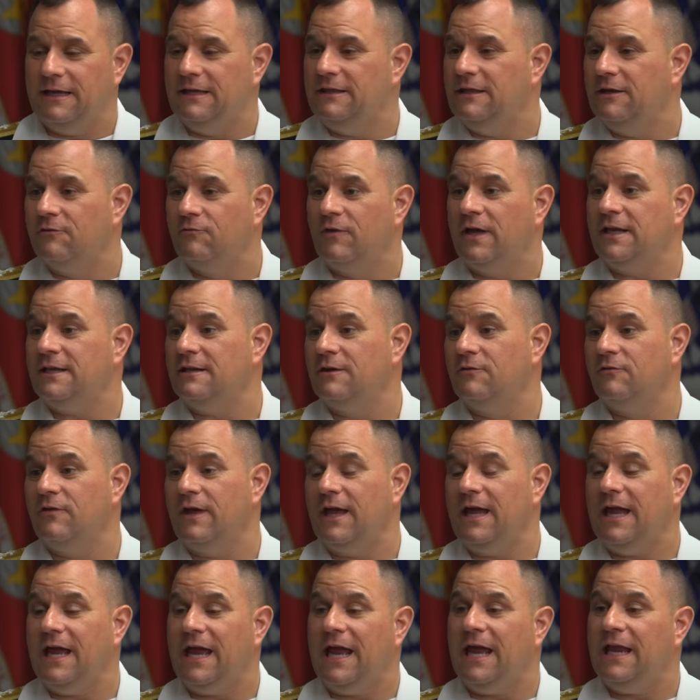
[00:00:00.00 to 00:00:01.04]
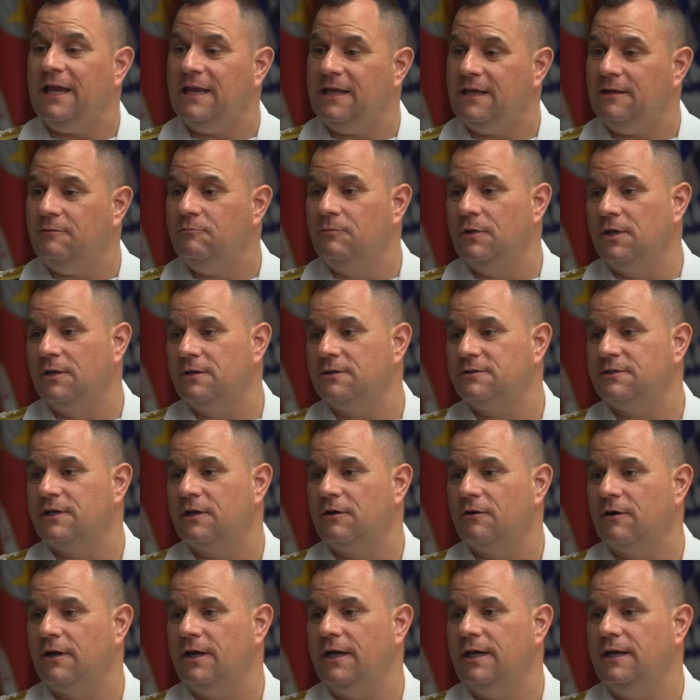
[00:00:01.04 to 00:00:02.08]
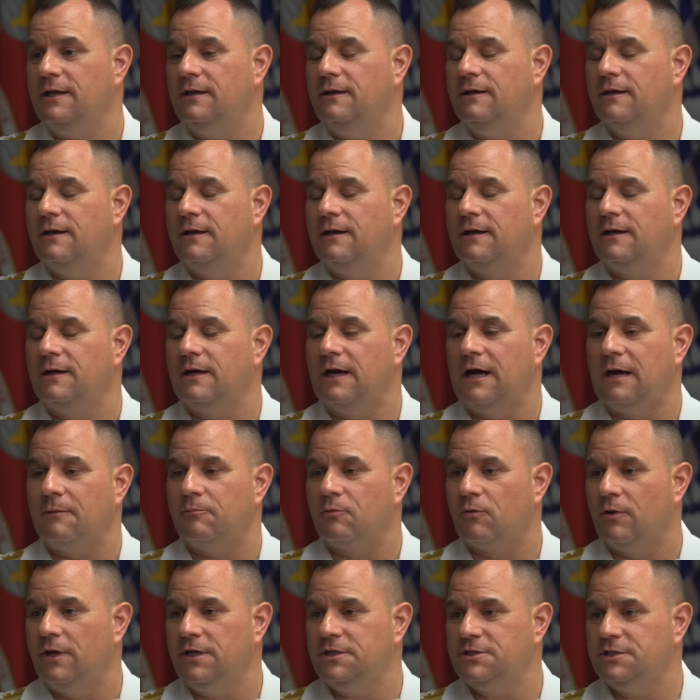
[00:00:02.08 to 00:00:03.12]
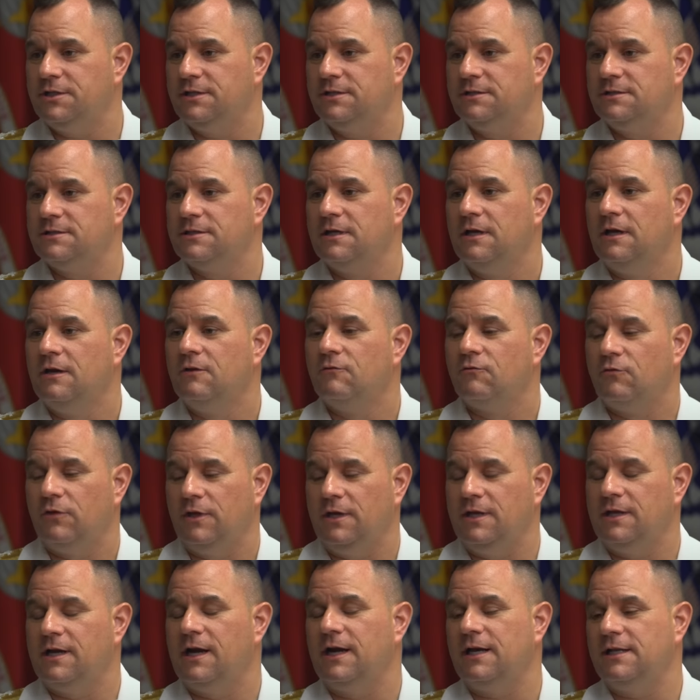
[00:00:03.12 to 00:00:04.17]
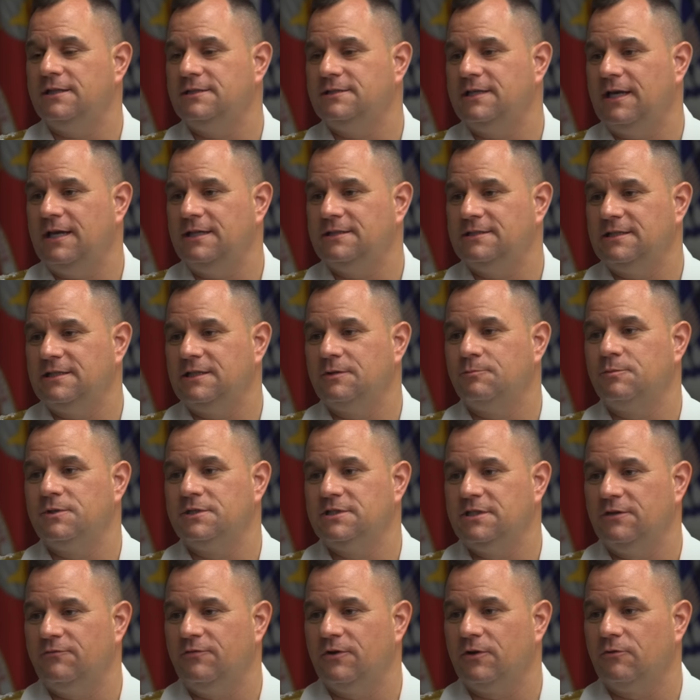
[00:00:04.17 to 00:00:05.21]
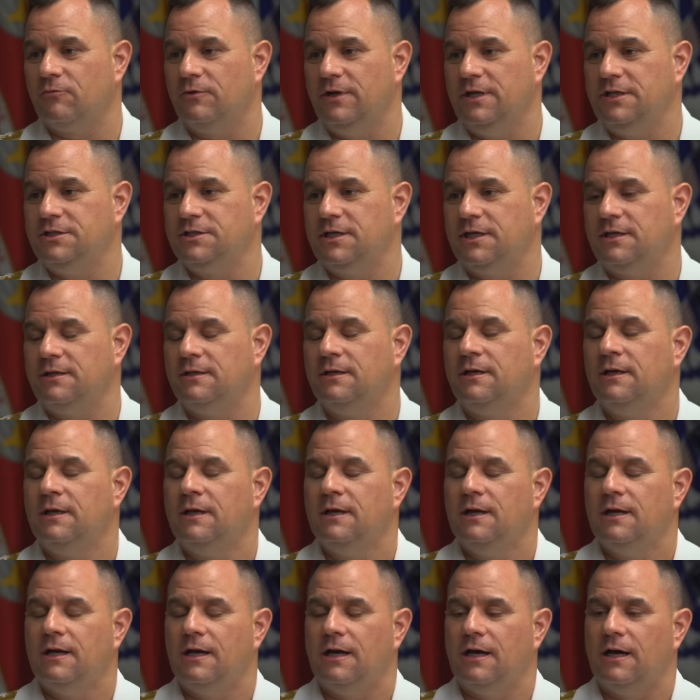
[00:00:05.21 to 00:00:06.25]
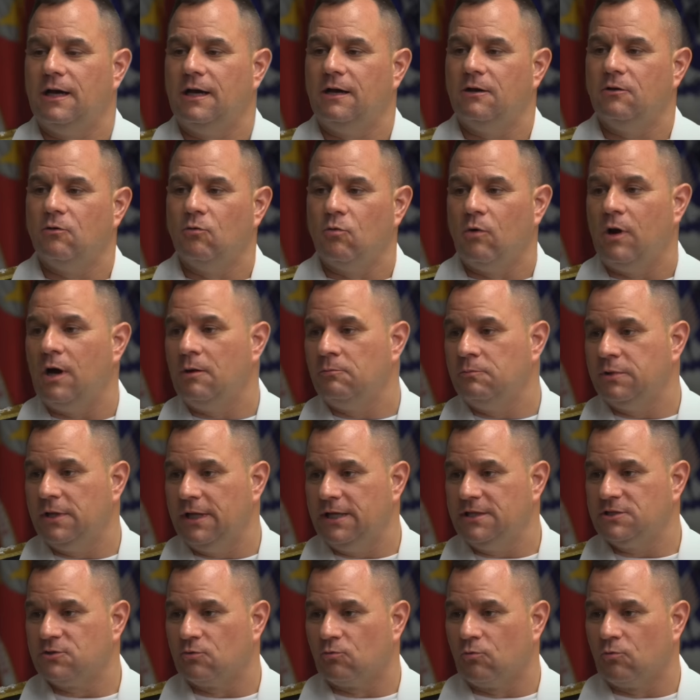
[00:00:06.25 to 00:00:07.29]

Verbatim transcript: In the event of any military uh, operations for the United States in the Pacific region, uh, Guam plays a